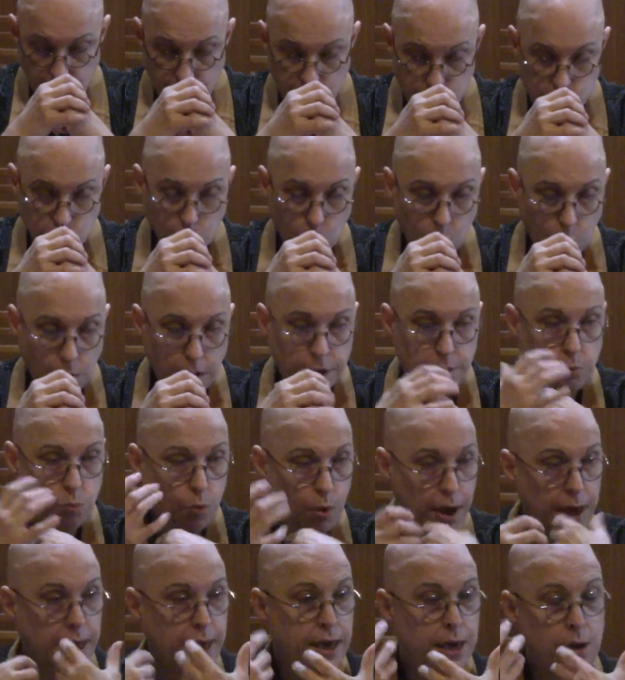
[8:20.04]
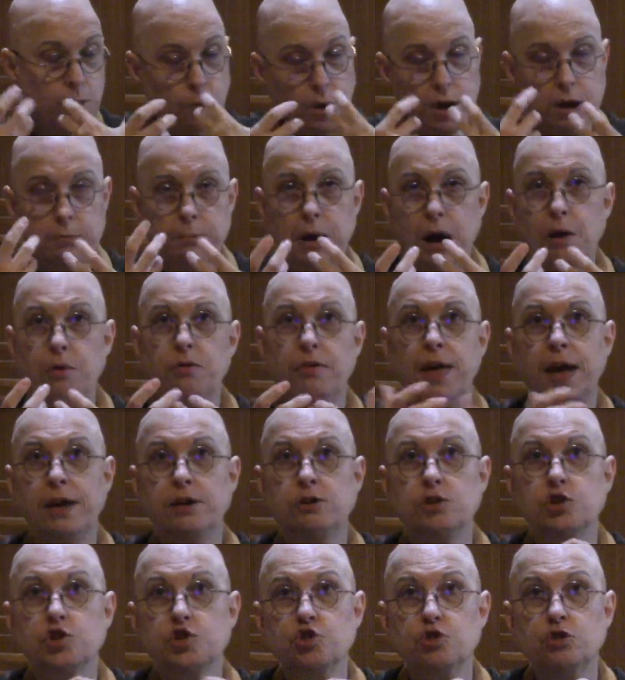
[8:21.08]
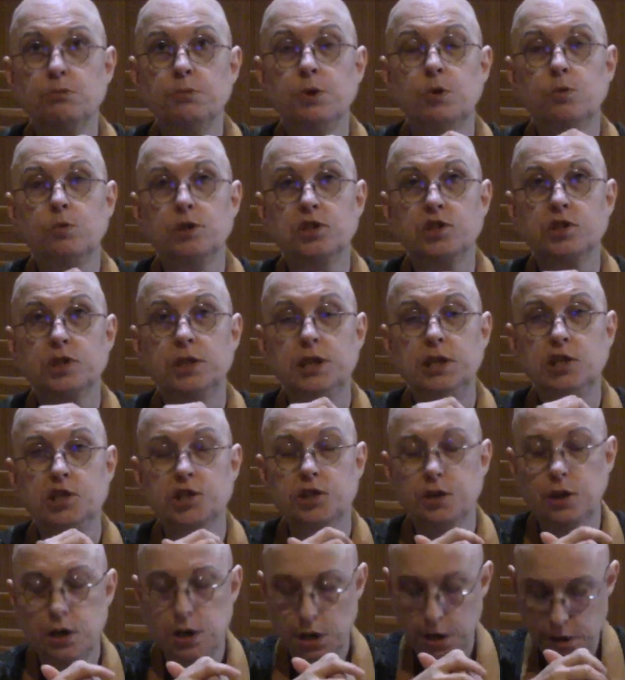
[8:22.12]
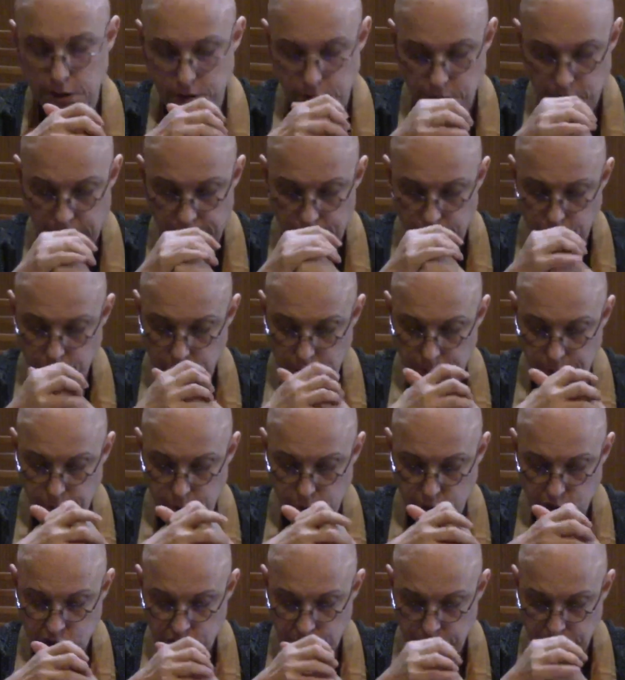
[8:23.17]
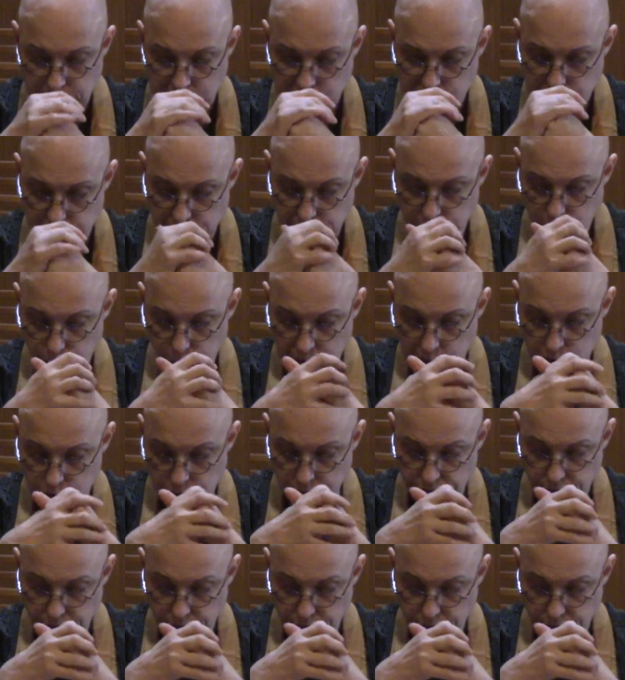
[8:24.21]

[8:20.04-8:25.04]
So one way he went about that discernment was that he studied not only Buddhism, but he studied Western